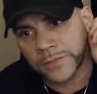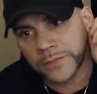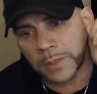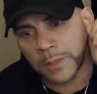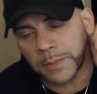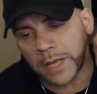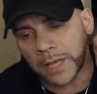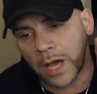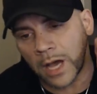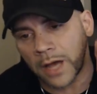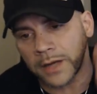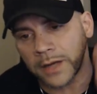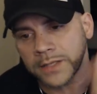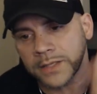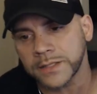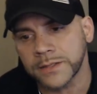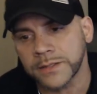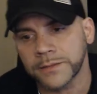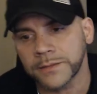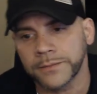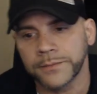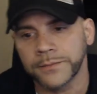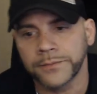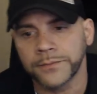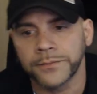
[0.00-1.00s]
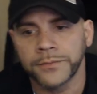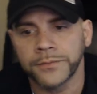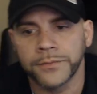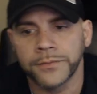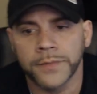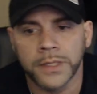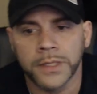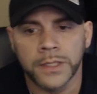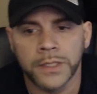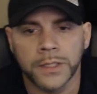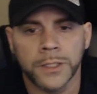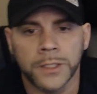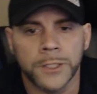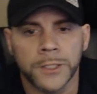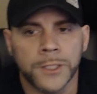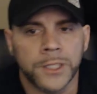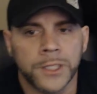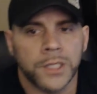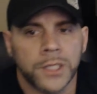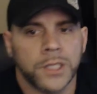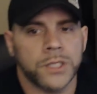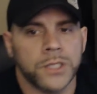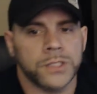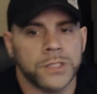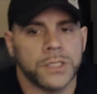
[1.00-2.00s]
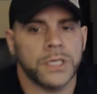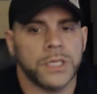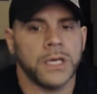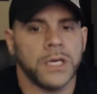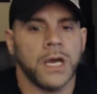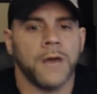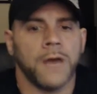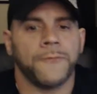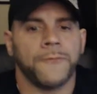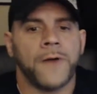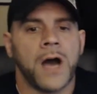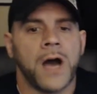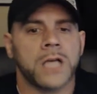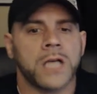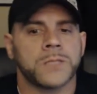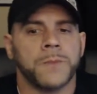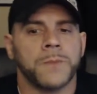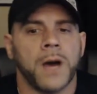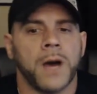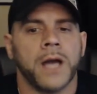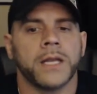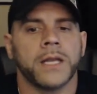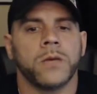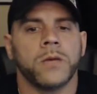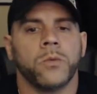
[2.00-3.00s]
to be honest because the uh, Fox body